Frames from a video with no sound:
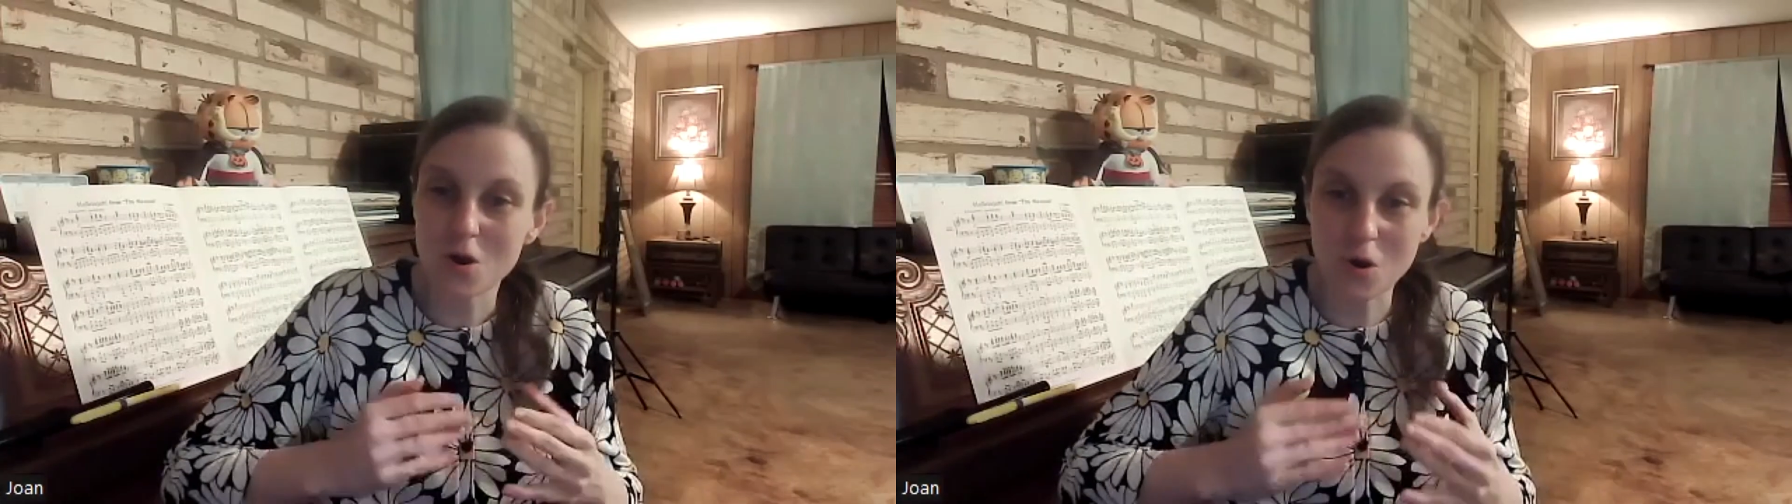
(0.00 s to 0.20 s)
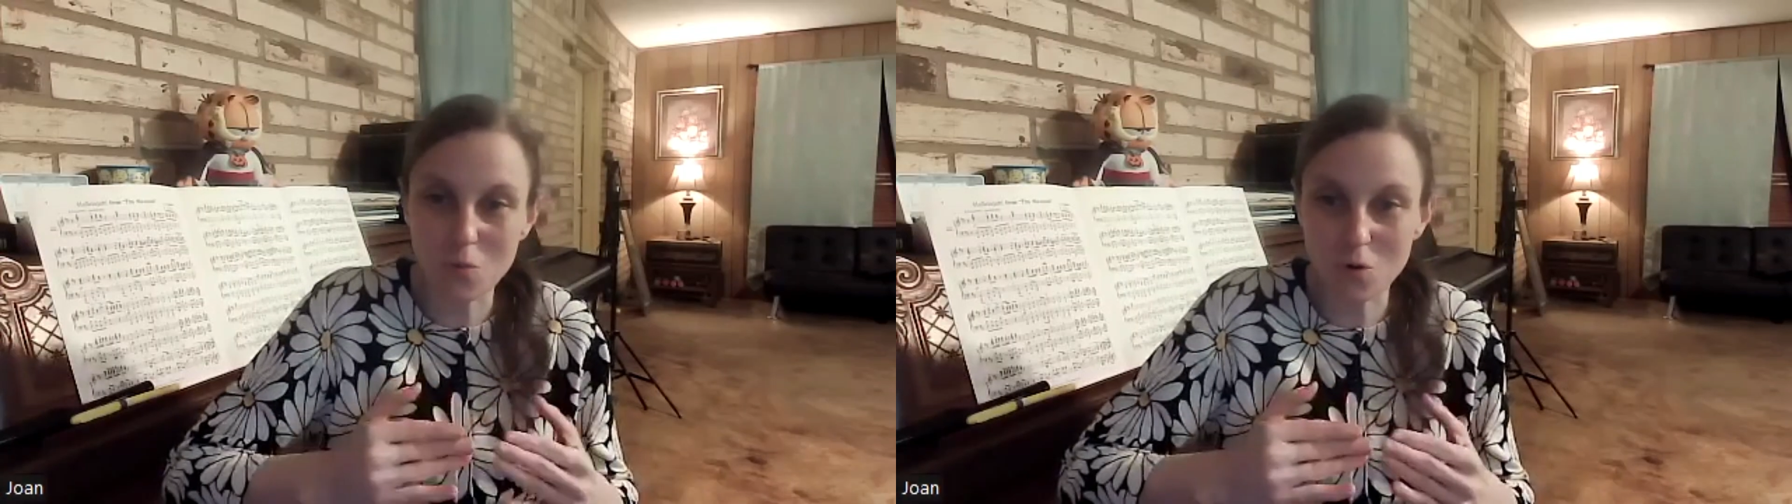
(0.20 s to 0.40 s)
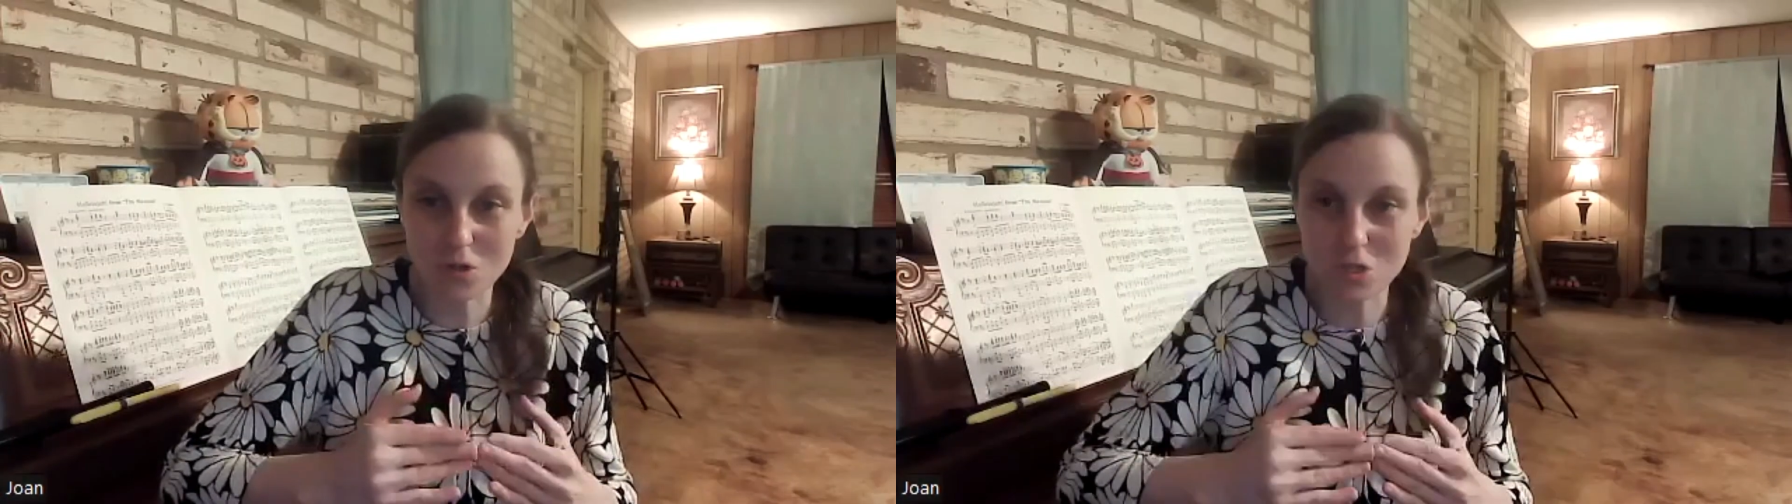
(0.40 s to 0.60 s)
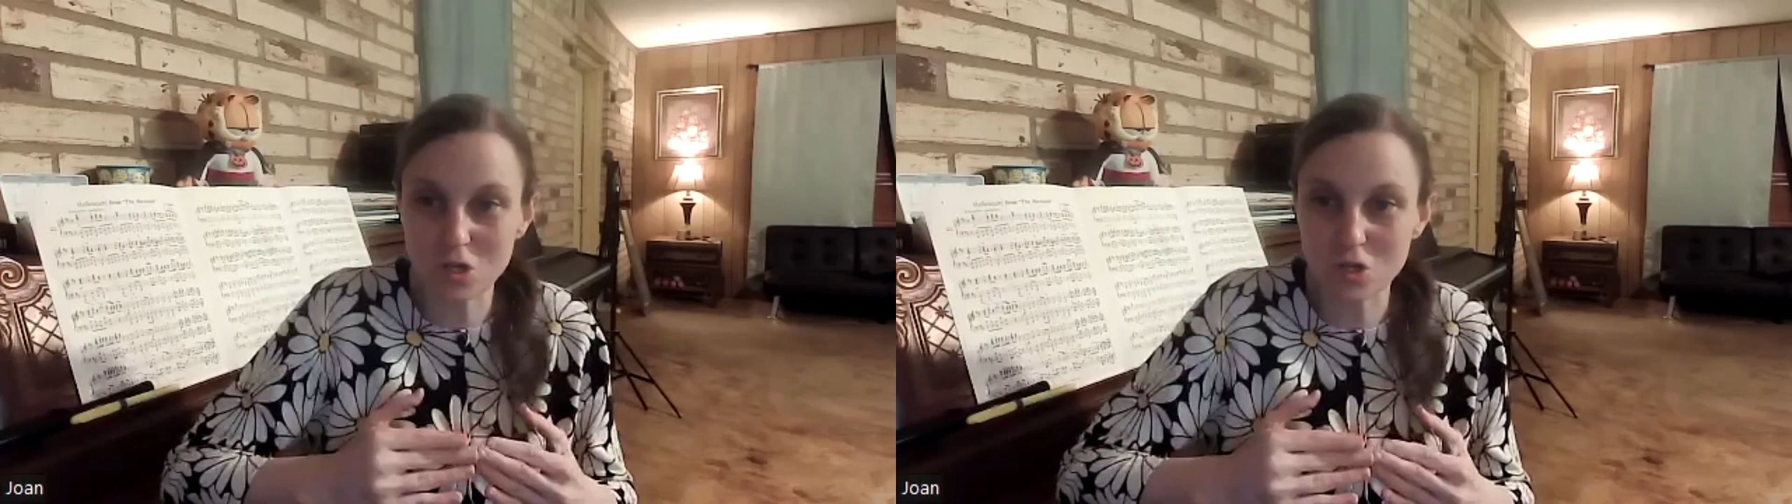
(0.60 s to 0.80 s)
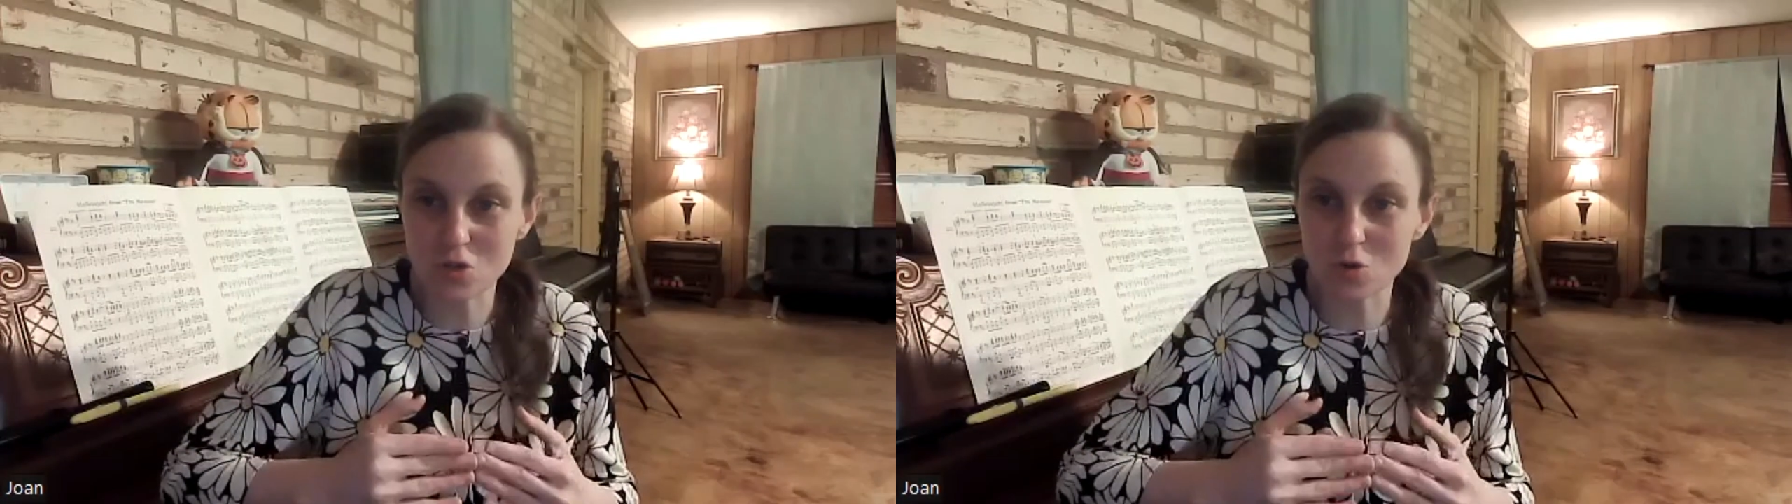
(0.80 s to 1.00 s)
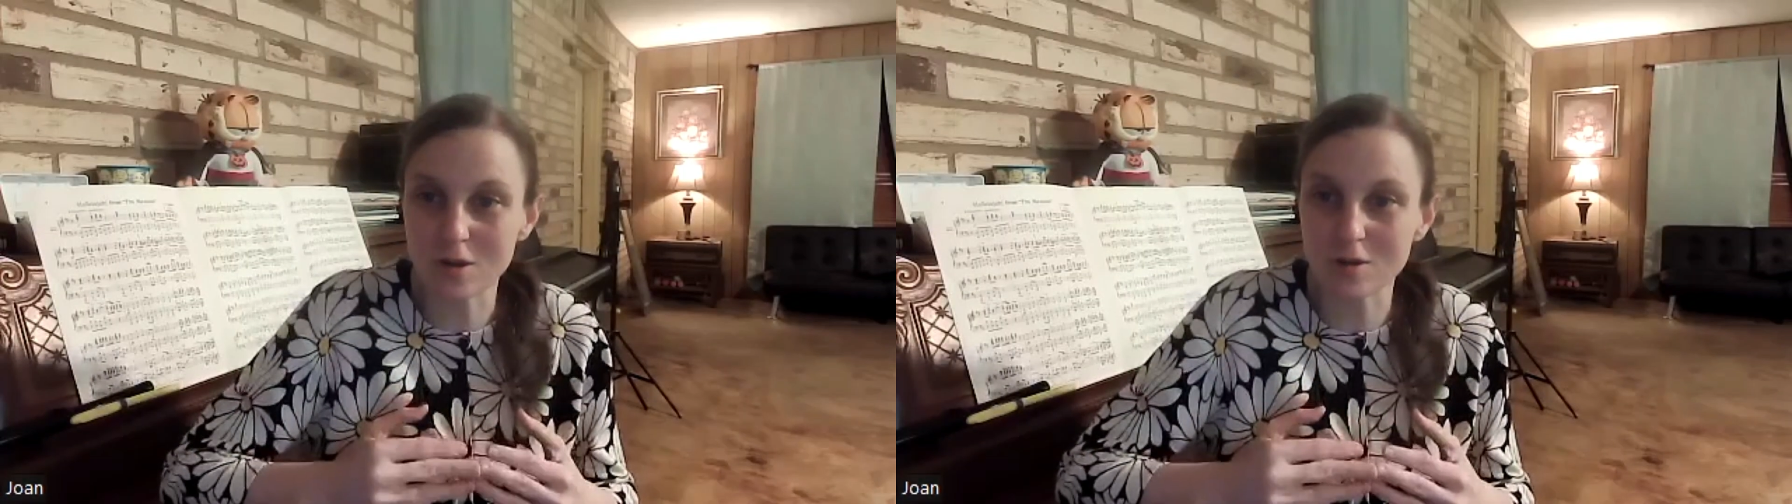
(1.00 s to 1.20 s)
who want to enjoy